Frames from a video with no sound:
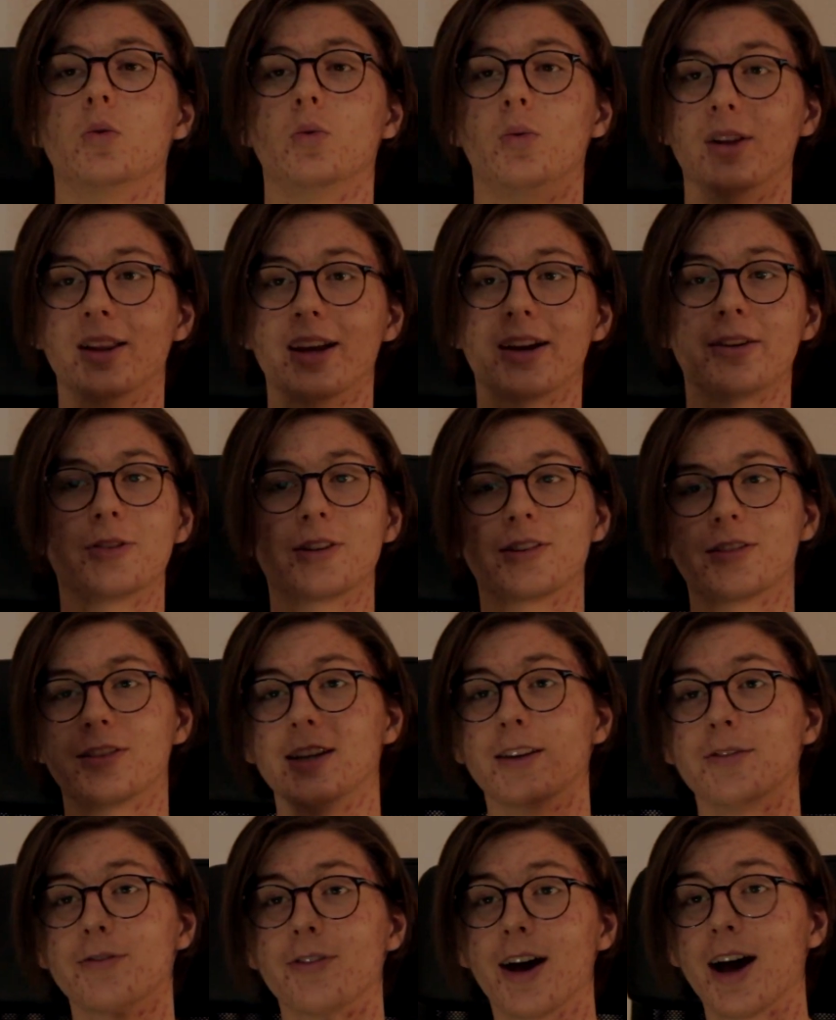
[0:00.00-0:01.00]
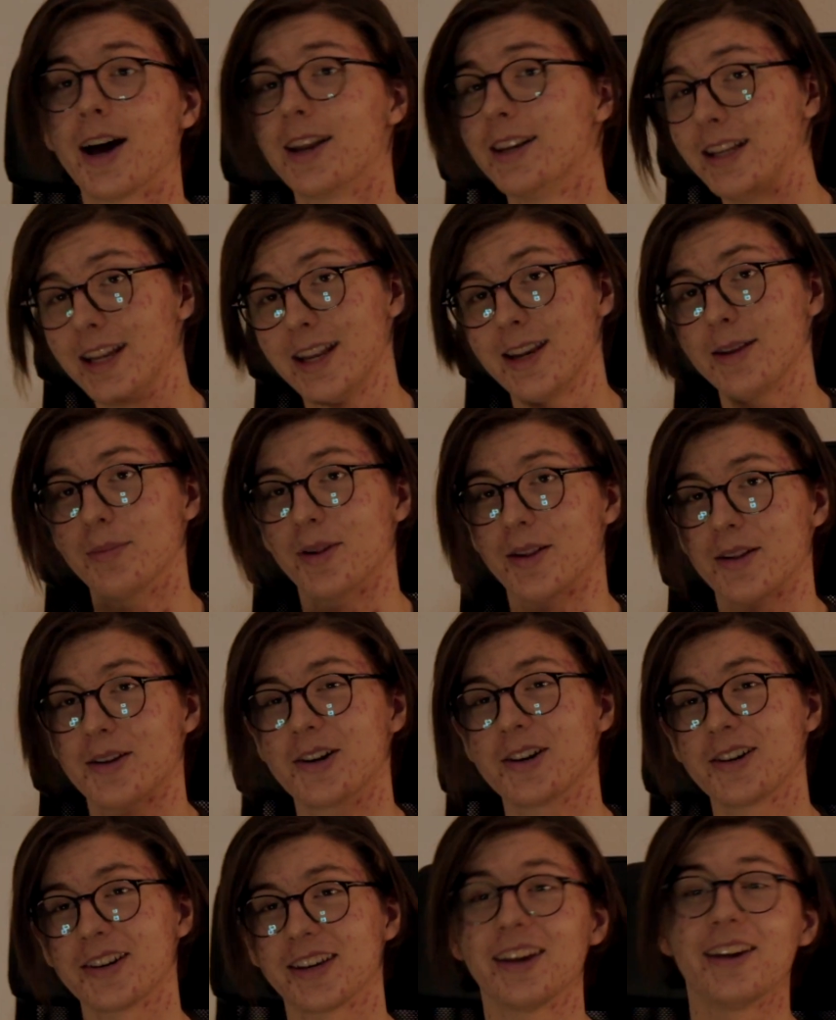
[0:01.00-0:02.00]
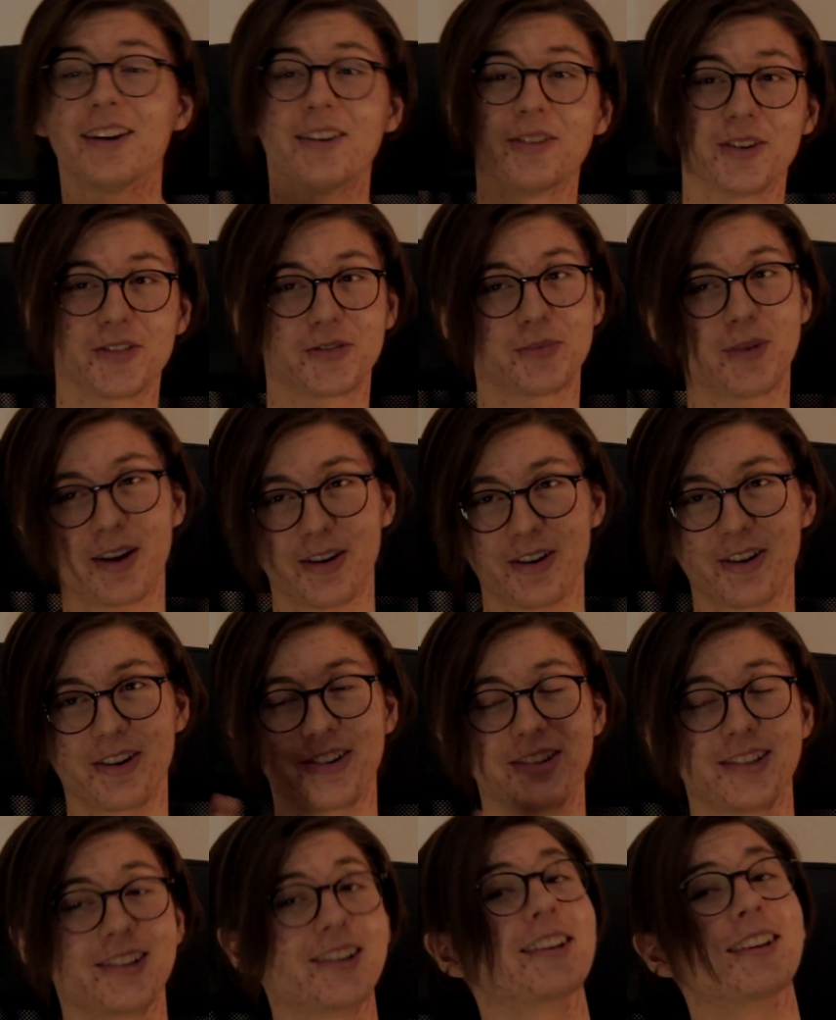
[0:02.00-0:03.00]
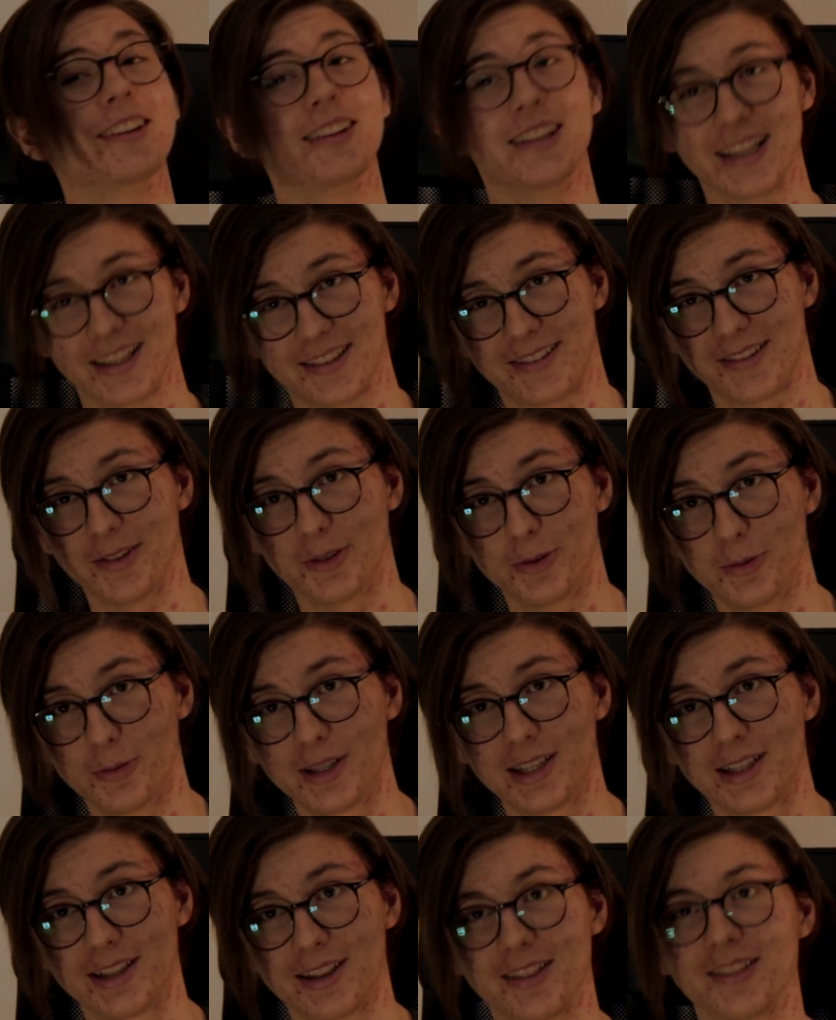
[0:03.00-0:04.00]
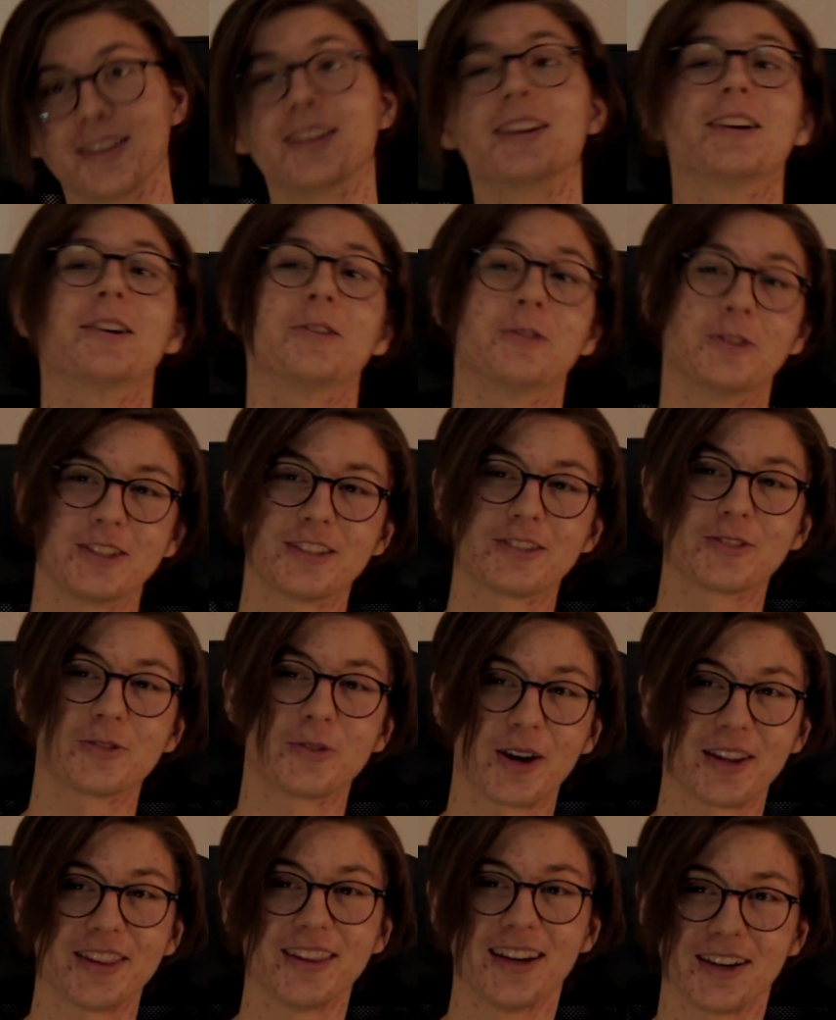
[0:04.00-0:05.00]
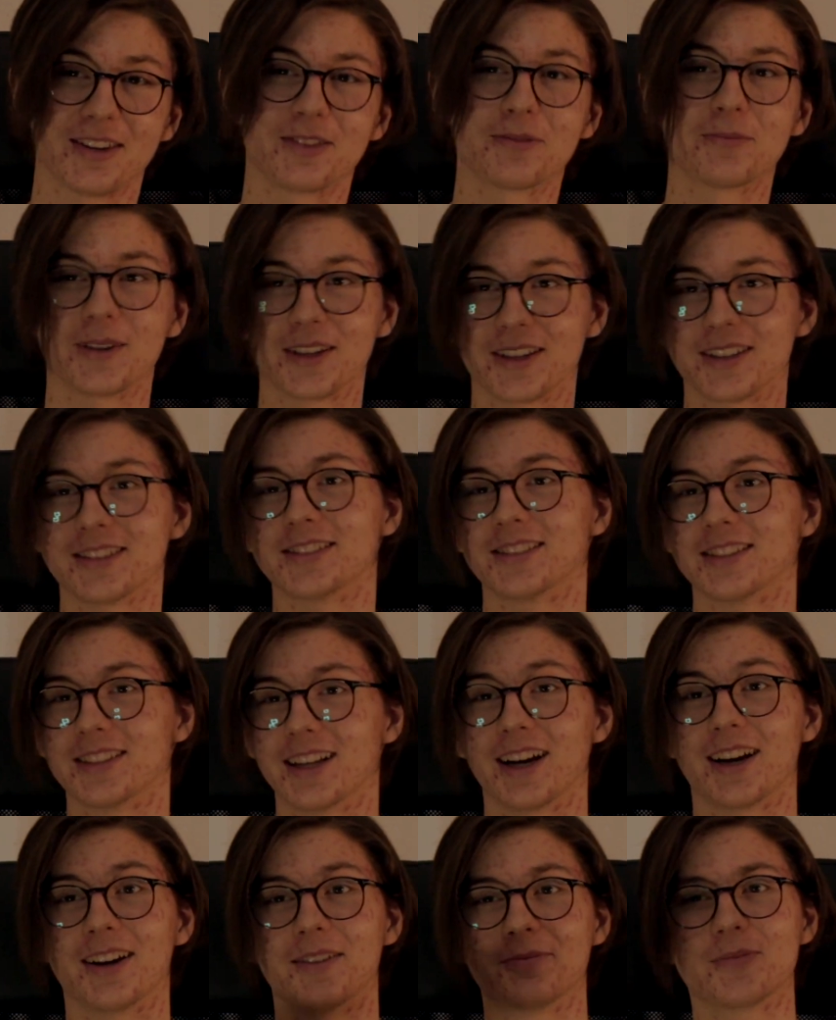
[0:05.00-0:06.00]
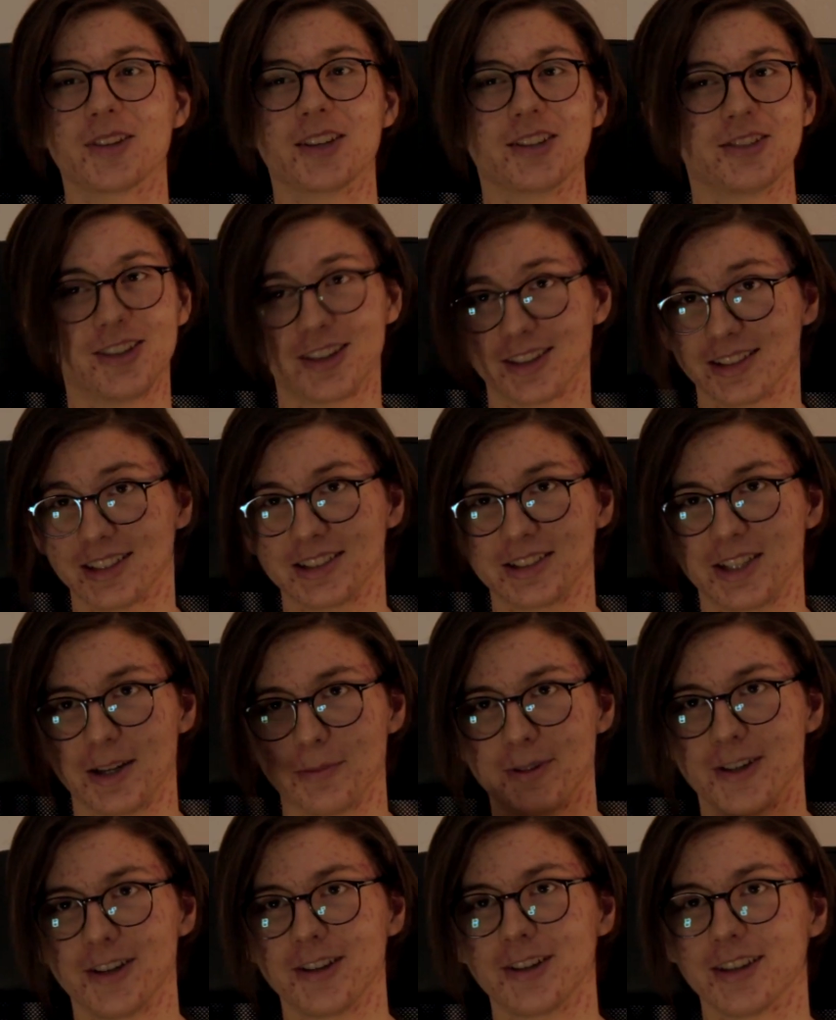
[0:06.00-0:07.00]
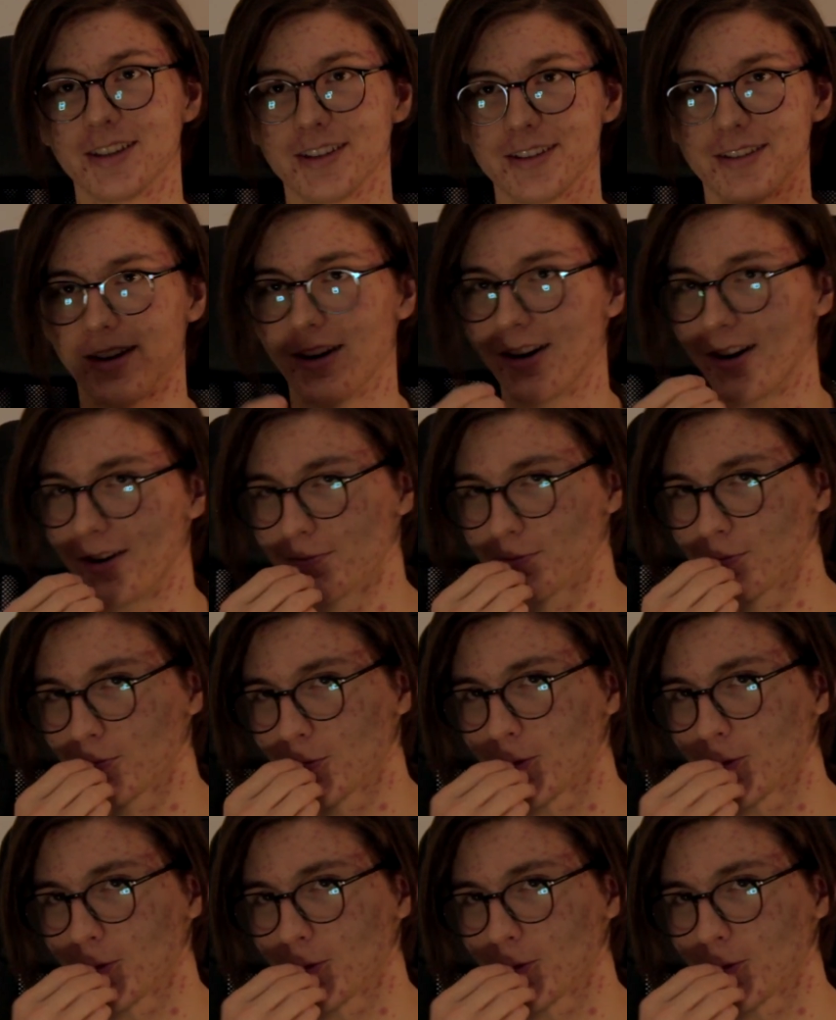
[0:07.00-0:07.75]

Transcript: Will I receive an eatable cookie with my order? Yes, you will, which is quite nice because chocolate chip cookies are